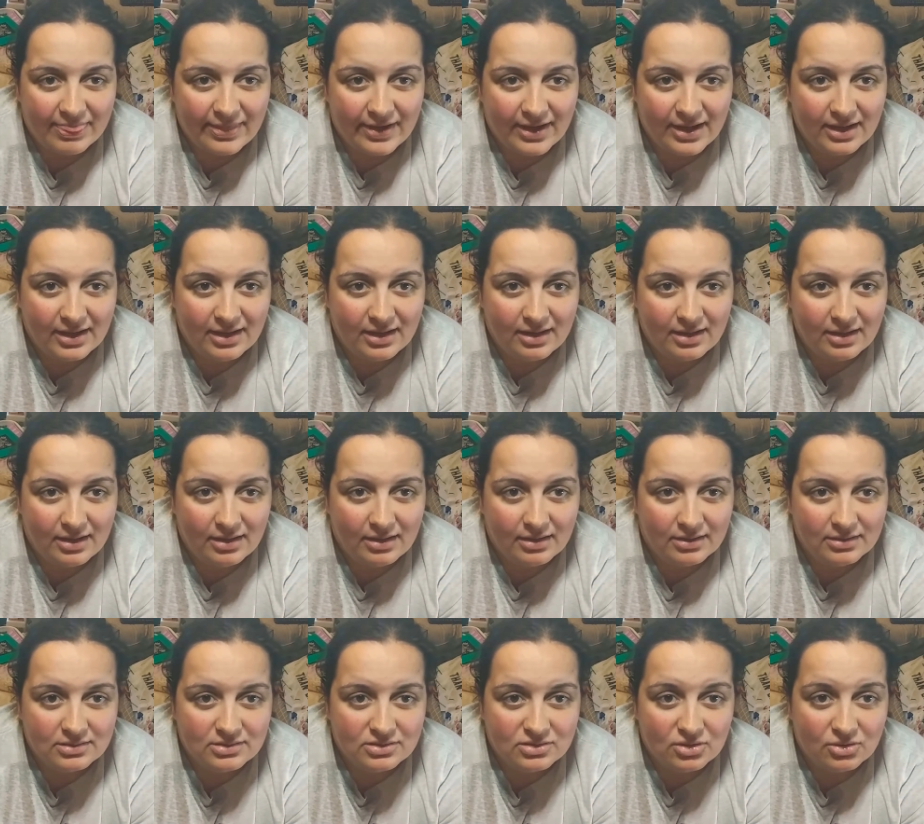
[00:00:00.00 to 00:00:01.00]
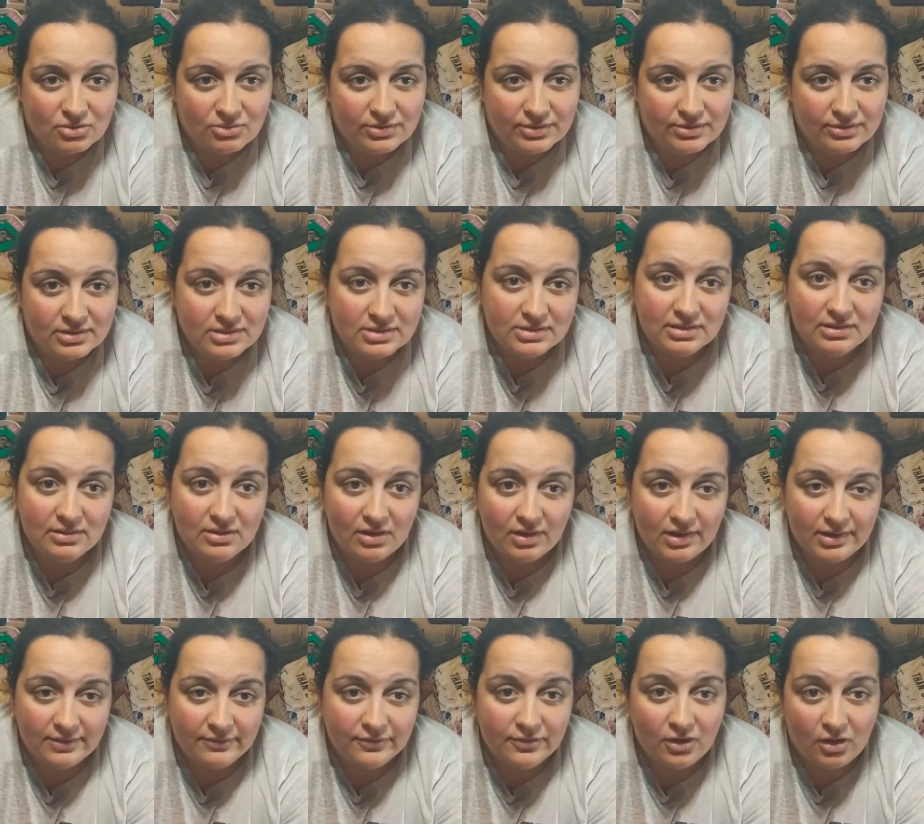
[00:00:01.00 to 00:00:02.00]
Then, so there is a
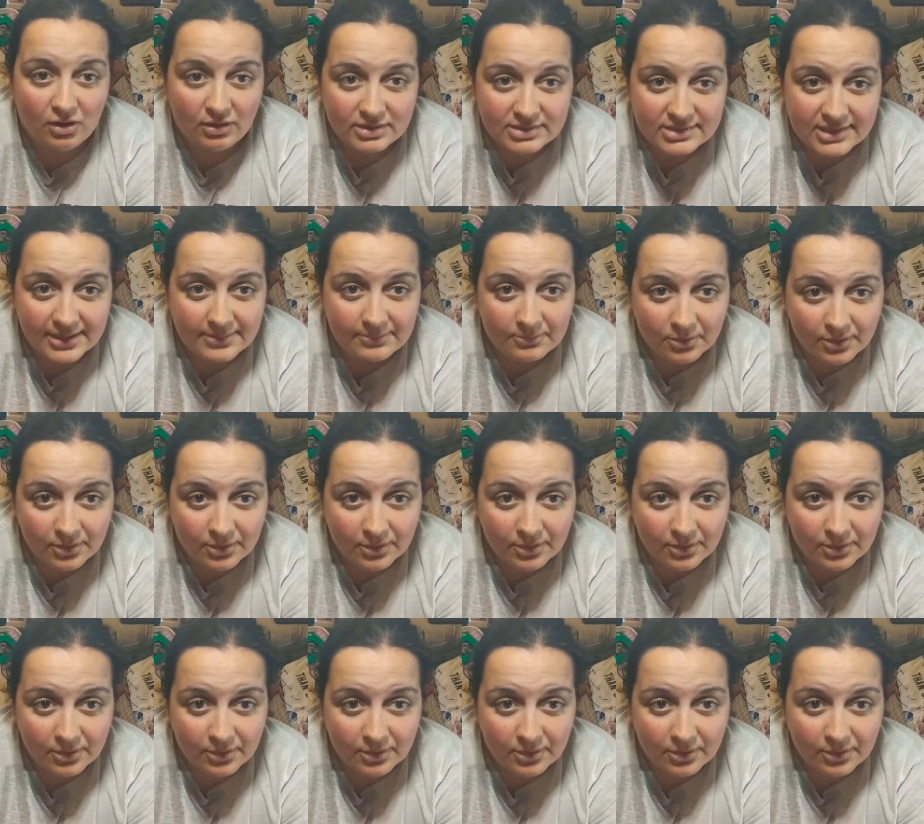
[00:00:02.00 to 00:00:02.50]
lot of content